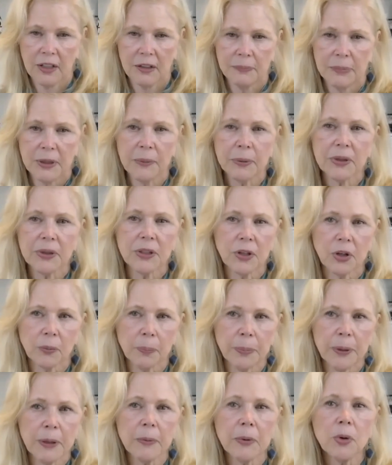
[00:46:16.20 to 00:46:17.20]
People, you know,
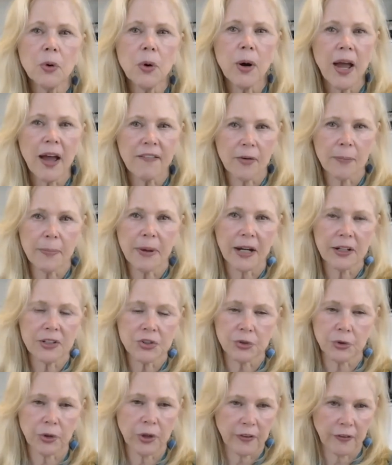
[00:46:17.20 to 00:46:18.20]
people who have a
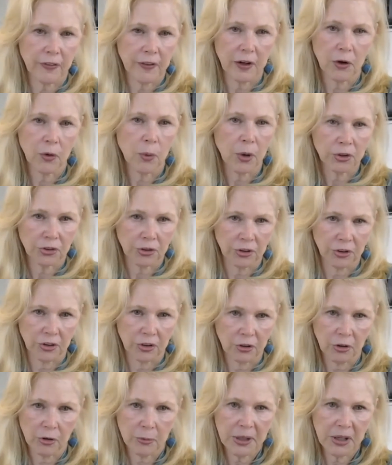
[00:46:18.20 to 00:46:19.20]
backstory that they don't want you to
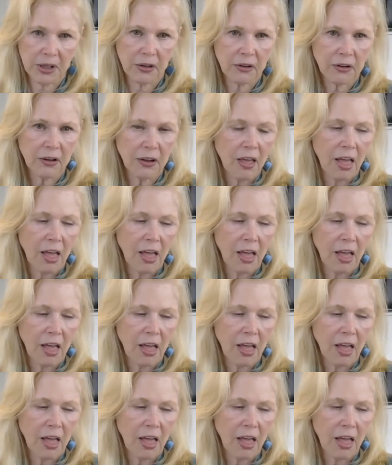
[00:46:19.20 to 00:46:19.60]
know about,